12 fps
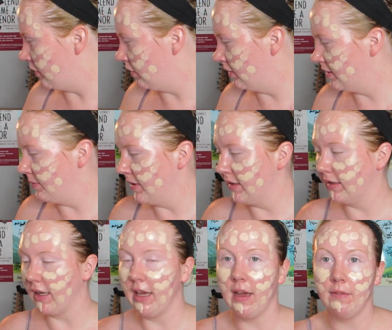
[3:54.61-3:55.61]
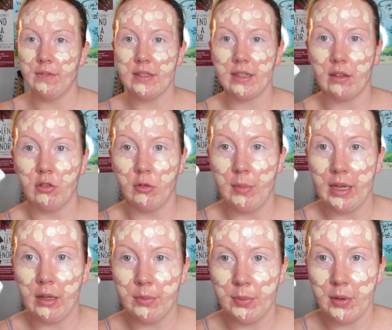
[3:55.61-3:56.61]
for Christmas, I have these like little
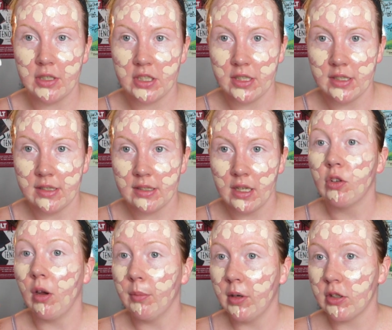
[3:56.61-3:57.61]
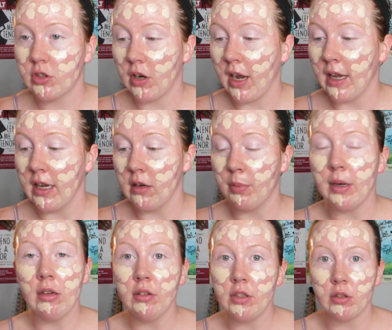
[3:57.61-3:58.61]
makeup sponges. So I'm gonna try, and
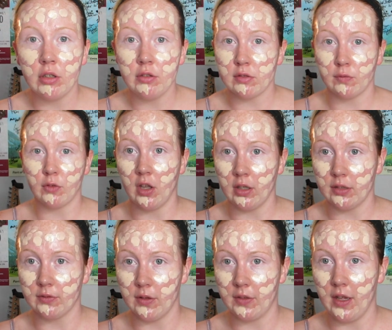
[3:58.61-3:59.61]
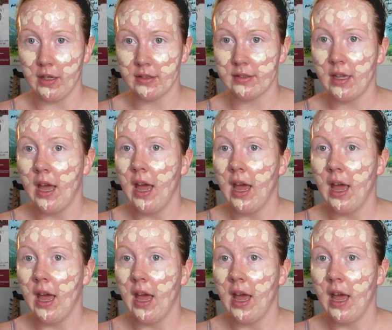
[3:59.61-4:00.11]
apparently you can use them for all different things.